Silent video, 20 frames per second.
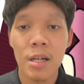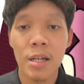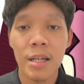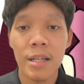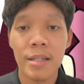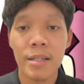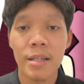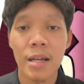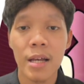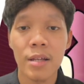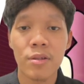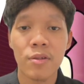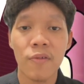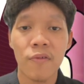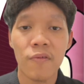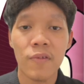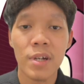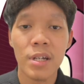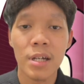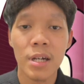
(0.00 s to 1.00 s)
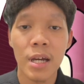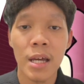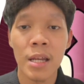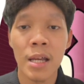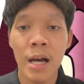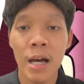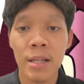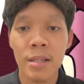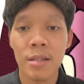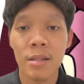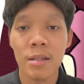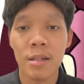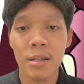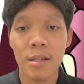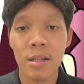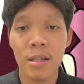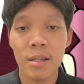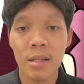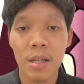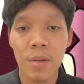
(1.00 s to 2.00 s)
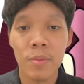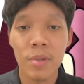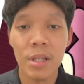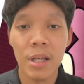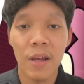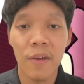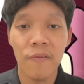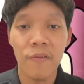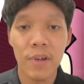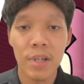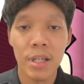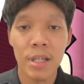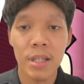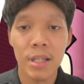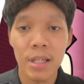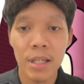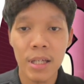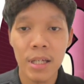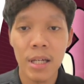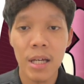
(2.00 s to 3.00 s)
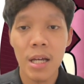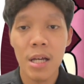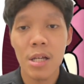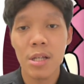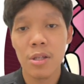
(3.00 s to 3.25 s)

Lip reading: insights to further enhance the system's efficiency,